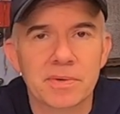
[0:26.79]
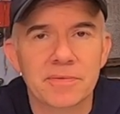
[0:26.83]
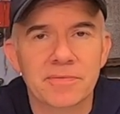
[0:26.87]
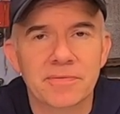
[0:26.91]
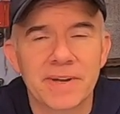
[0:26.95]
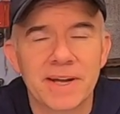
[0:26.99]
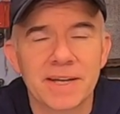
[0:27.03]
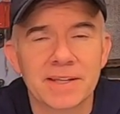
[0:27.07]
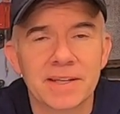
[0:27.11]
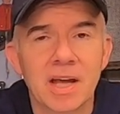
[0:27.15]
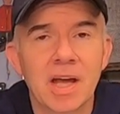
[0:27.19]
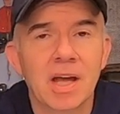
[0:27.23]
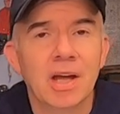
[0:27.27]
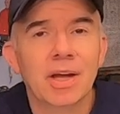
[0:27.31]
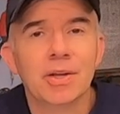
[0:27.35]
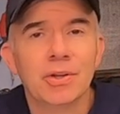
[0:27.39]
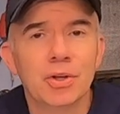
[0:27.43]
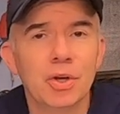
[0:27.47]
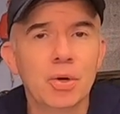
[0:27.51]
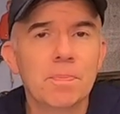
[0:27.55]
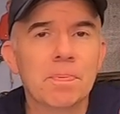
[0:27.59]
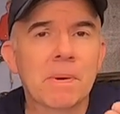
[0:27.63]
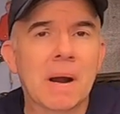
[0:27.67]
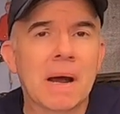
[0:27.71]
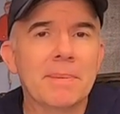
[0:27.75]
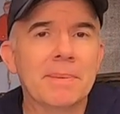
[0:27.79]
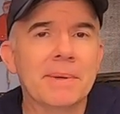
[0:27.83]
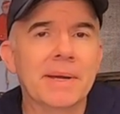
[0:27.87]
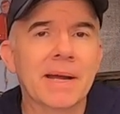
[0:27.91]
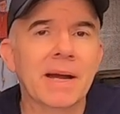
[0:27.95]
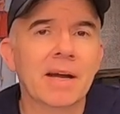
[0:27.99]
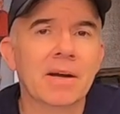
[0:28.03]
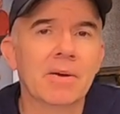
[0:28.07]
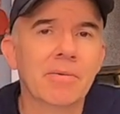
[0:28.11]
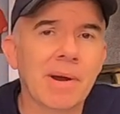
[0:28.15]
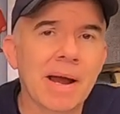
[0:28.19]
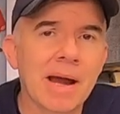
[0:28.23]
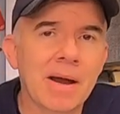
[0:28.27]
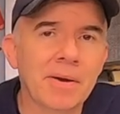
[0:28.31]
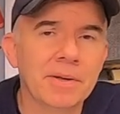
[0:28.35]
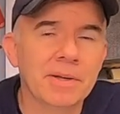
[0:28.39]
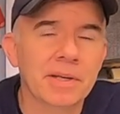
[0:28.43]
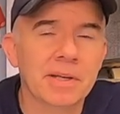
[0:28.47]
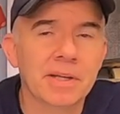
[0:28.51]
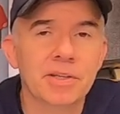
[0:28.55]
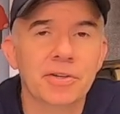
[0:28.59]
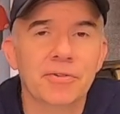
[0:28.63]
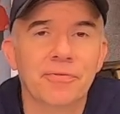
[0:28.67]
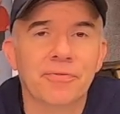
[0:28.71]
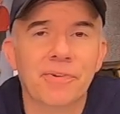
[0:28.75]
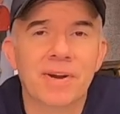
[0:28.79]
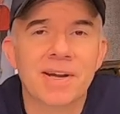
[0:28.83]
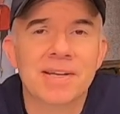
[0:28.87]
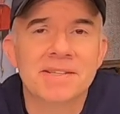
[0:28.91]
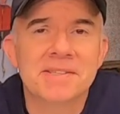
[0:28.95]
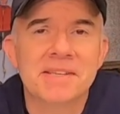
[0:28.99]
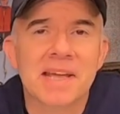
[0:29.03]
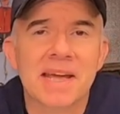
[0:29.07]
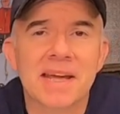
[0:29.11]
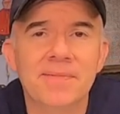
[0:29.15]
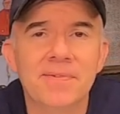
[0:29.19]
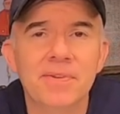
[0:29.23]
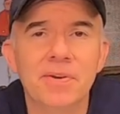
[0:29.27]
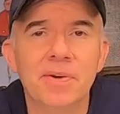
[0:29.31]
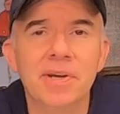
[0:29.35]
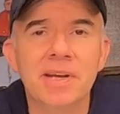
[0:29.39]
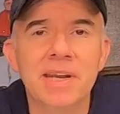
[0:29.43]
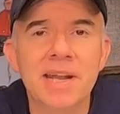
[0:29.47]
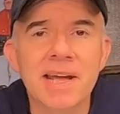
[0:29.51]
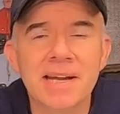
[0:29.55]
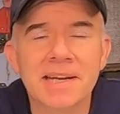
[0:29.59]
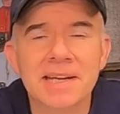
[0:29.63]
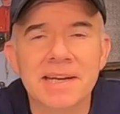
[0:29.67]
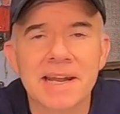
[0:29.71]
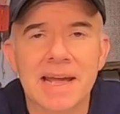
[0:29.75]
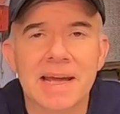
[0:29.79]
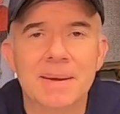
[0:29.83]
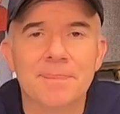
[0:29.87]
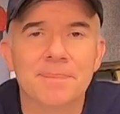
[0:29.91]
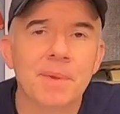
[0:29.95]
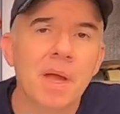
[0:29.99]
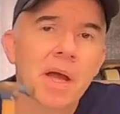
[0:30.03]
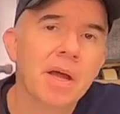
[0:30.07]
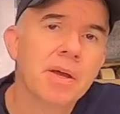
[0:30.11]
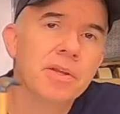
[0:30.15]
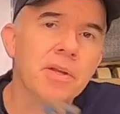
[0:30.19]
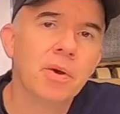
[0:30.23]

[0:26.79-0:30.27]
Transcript: In fact, you probably got grounded and your friends gave you a nickname.